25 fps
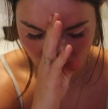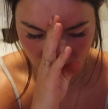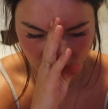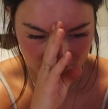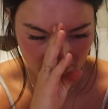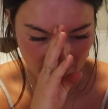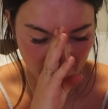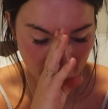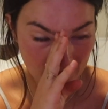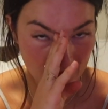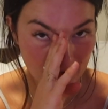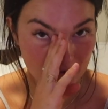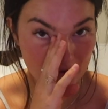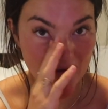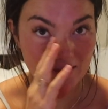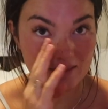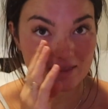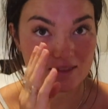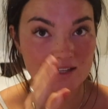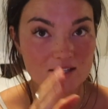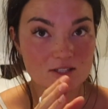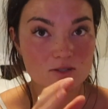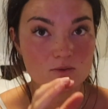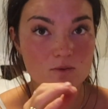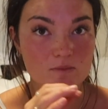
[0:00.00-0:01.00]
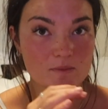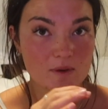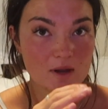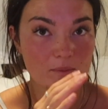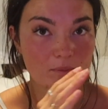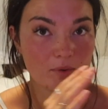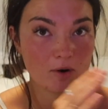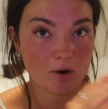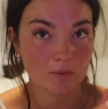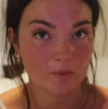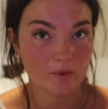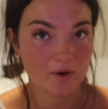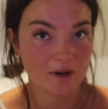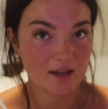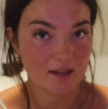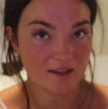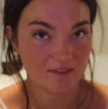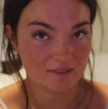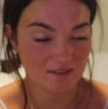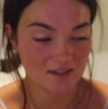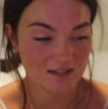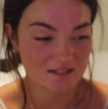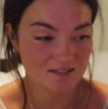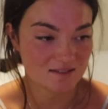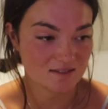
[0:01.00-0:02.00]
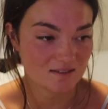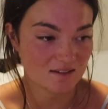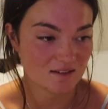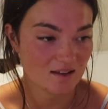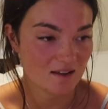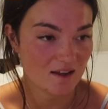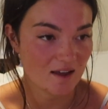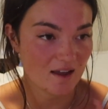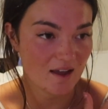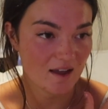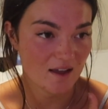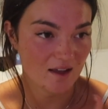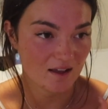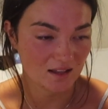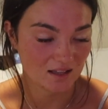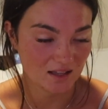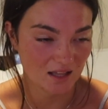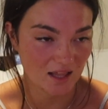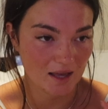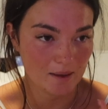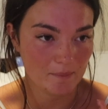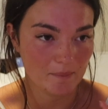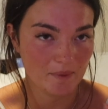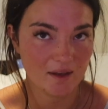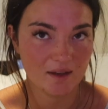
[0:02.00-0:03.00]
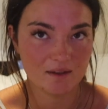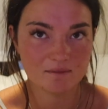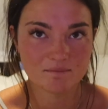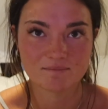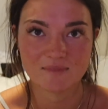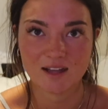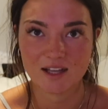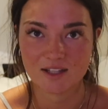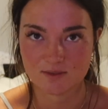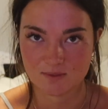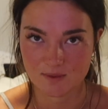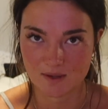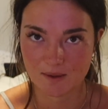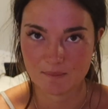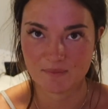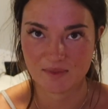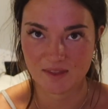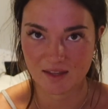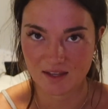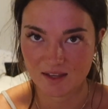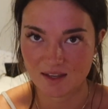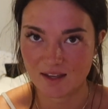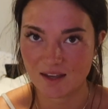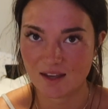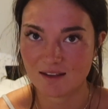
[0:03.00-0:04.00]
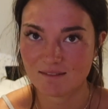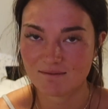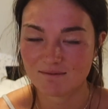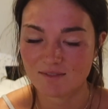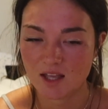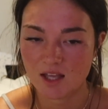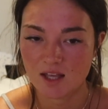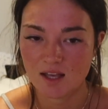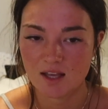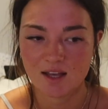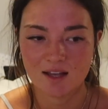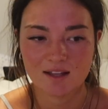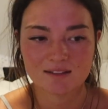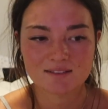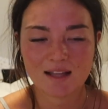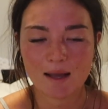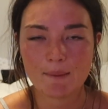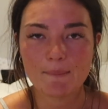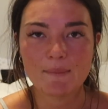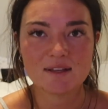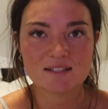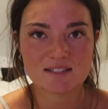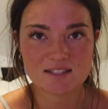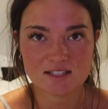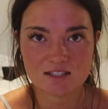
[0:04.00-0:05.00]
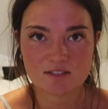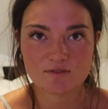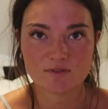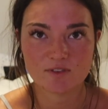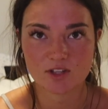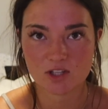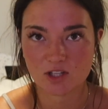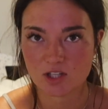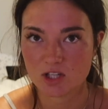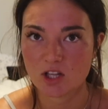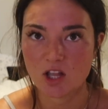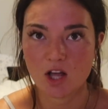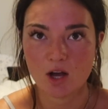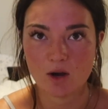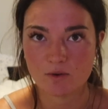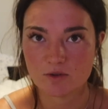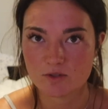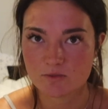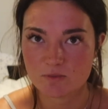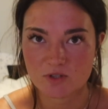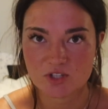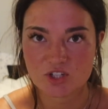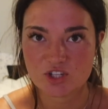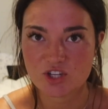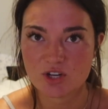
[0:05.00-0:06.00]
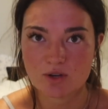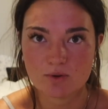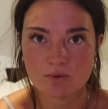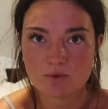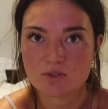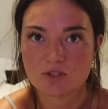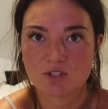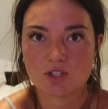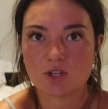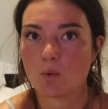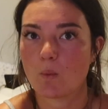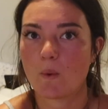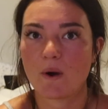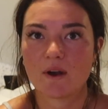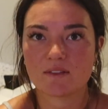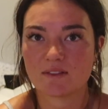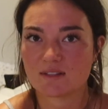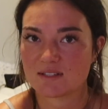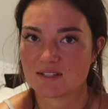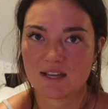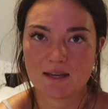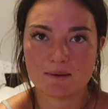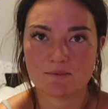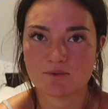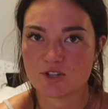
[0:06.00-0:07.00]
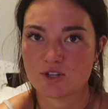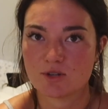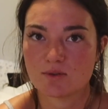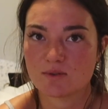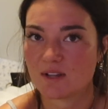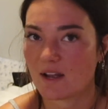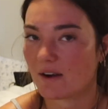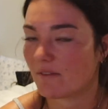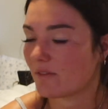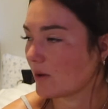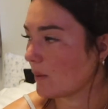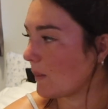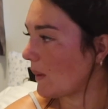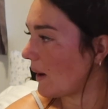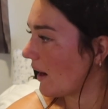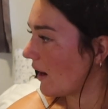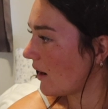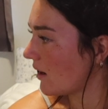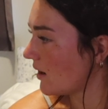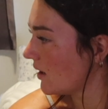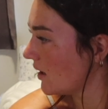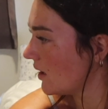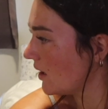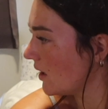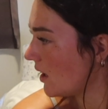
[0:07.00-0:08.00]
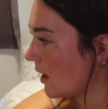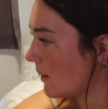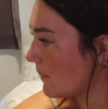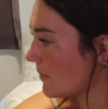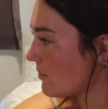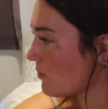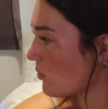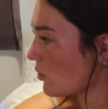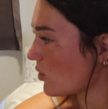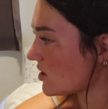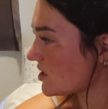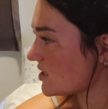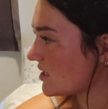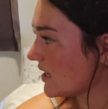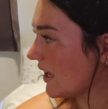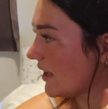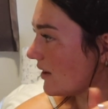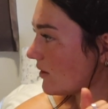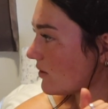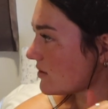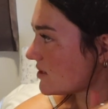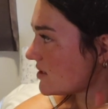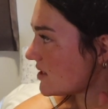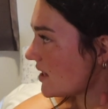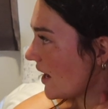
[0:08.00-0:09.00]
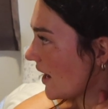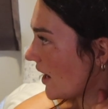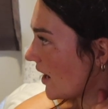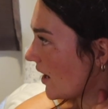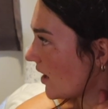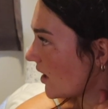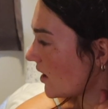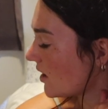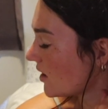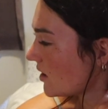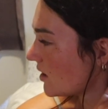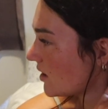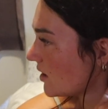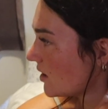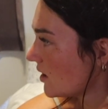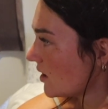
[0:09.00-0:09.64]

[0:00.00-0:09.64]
of like, all right, this would be appropriate in this climate. That's what I'm thinking. That made sense for the clothes, but shoes, you wear the same shoes everywhere. I mean, more sandals there,